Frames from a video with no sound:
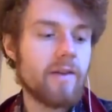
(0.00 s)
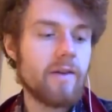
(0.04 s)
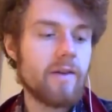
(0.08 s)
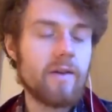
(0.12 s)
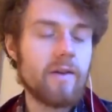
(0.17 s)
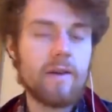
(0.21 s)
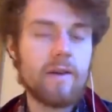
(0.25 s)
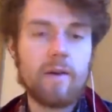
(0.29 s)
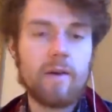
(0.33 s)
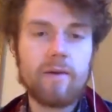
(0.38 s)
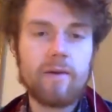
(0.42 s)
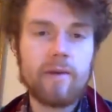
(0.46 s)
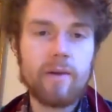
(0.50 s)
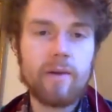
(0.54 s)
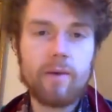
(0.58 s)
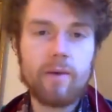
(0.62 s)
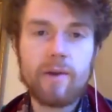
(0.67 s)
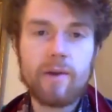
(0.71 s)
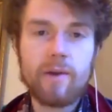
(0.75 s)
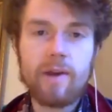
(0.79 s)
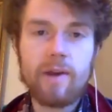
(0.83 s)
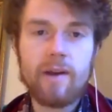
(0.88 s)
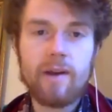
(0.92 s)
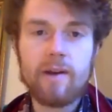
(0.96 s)
since I was a
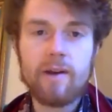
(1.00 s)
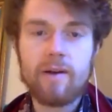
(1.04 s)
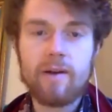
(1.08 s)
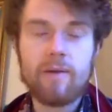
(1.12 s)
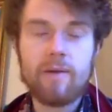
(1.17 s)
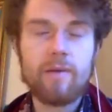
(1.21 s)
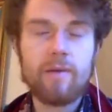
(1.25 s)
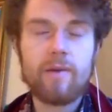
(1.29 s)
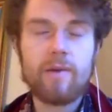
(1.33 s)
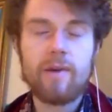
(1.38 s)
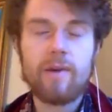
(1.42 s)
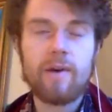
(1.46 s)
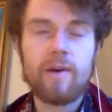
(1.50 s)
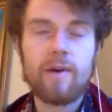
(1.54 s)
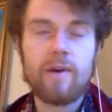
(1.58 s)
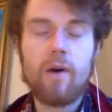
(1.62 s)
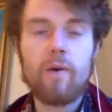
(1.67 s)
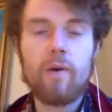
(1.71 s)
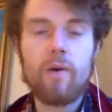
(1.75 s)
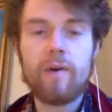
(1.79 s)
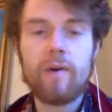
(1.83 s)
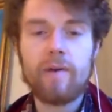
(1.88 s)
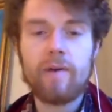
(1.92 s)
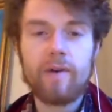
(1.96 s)
little kid. It was
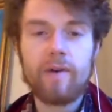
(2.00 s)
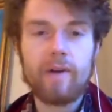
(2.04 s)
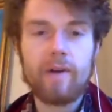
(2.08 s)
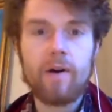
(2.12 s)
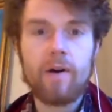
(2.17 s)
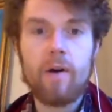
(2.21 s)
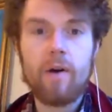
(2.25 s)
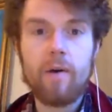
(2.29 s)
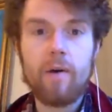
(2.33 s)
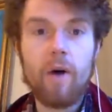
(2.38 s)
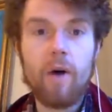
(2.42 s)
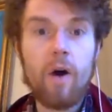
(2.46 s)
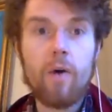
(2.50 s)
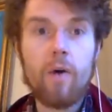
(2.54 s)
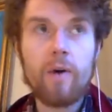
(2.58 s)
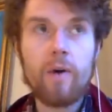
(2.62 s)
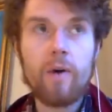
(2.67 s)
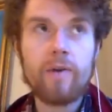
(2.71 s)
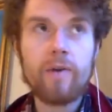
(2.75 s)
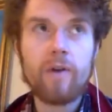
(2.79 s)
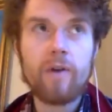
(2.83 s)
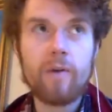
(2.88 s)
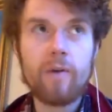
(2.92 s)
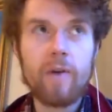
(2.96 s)

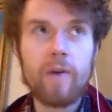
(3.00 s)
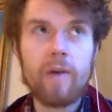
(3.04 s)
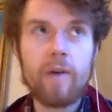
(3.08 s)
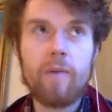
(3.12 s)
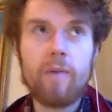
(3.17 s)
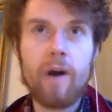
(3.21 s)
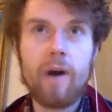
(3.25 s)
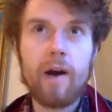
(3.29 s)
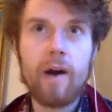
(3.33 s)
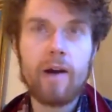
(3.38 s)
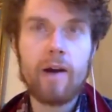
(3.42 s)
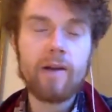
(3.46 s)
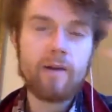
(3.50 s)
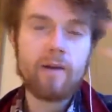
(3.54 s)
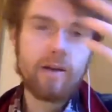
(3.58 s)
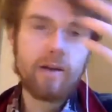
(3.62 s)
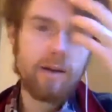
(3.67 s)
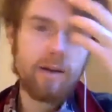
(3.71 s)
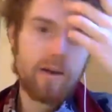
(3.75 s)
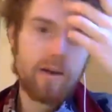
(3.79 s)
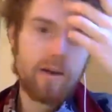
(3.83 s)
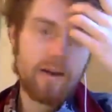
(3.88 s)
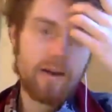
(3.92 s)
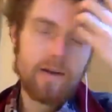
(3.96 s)
always on my mind,
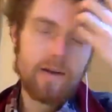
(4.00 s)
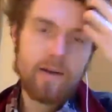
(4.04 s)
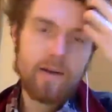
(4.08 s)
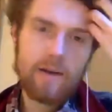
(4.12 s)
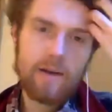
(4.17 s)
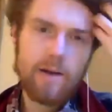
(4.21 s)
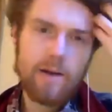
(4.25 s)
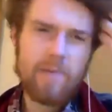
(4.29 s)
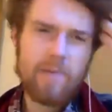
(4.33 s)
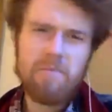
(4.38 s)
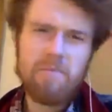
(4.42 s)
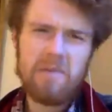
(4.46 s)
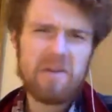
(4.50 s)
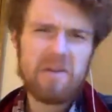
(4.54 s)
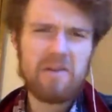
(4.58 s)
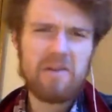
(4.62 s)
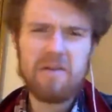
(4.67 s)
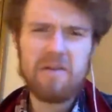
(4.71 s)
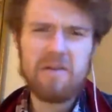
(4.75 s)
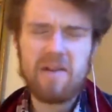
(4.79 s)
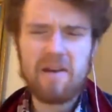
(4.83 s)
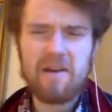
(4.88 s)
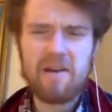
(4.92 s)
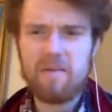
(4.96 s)
and I must
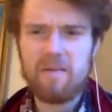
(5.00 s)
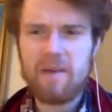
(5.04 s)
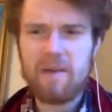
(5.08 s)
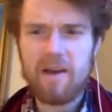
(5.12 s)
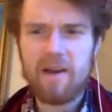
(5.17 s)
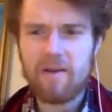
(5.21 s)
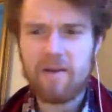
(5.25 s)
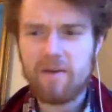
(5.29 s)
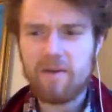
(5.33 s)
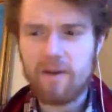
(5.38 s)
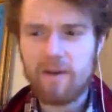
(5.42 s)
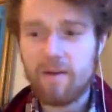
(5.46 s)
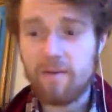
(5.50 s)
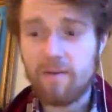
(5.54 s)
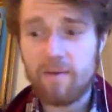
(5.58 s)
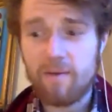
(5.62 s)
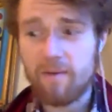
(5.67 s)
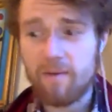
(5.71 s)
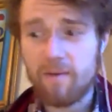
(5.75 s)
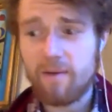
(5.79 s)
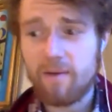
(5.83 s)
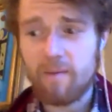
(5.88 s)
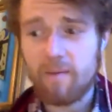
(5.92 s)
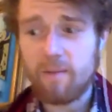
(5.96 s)
have had a past life
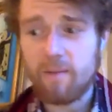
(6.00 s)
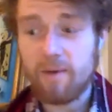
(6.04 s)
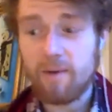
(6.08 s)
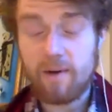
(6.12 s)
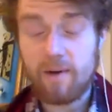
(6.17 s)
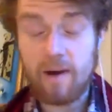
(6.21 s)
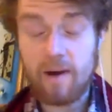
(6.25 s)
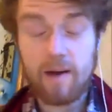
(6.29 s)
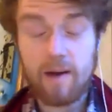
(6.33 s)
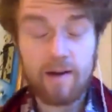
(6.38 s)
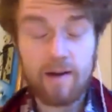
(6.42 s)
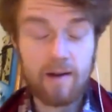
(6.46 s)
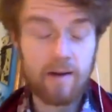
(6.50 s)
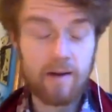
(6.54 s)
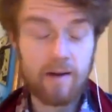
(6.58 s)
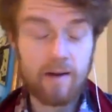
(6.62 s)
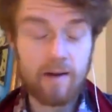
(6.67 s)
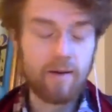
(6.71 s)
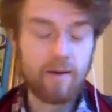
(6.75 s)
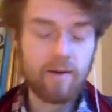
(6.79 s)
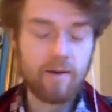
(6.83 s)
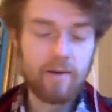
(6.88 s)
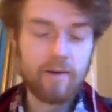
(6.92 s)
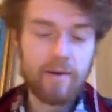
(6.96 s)
or something. I
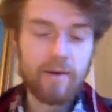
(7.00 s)
don't know.